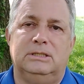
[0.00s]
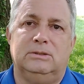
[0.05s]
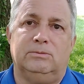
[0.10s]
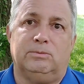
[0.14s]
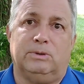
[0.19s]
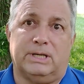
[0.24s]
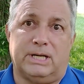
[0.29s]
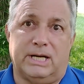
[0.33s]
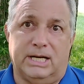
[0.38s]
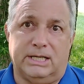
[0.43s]

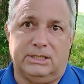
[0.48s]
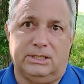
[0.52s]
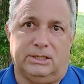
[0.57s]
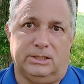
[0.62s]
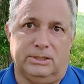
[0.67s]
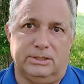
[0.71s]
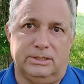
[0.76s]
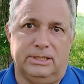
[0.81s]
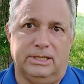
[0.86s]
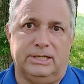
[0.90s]
what I
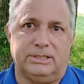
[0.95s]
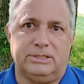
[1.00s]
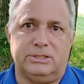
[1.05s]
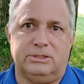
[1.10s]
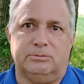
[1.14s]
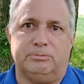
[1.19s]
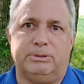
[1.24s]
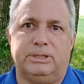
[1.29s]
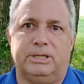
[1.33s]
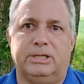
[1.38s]
call the
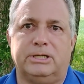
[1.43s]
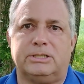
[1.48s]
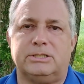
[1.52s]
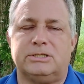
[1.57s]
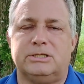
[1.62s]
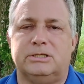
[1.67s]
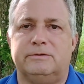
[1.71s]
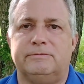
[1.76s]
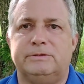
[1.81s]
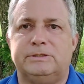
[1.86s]
National Park
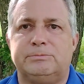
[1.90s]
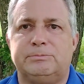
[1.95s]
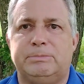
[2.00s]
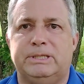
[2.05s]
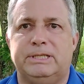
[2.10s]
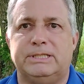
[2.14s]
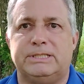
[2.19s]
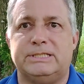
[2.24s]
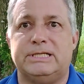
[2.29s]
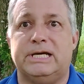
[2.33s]
Service,
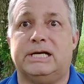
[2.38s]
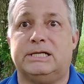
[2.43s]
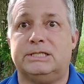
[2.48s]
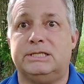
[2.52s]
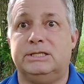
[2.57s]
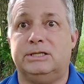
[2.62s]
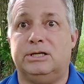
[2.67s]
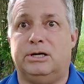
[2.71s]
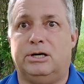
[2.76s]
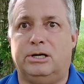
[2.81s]
but it's
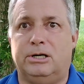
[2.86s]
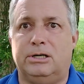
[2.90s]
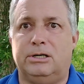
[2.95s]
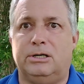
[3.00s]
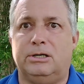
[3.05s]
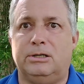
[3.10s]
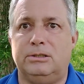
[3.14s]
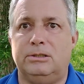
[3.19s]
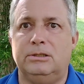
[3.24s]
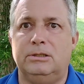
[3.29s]
actually to
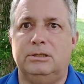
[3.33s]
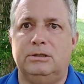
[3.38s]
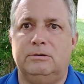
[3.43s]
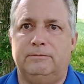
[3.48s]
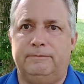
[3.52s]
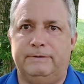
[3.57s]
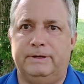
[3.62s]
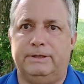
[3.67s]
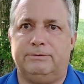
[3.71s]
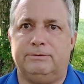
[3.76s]
all
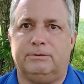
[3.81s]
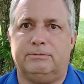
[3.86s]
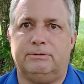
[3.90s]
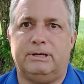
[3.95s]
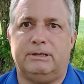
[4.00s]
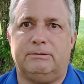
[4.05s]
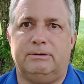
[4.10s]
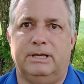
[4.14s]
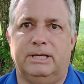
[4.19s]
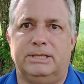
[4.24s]
federal
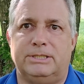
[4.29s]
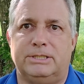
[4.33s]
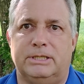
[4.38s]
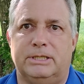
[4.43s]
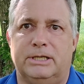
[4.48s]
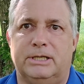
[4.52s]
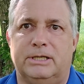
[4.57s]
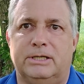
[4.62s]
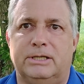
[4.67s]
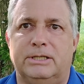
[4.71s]
recreation
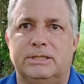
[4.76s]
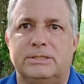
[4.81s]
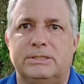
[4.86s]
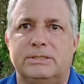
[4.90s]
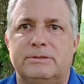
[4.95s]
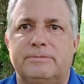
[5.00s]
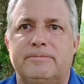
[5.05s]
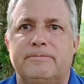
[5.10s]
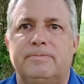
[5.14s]
areas.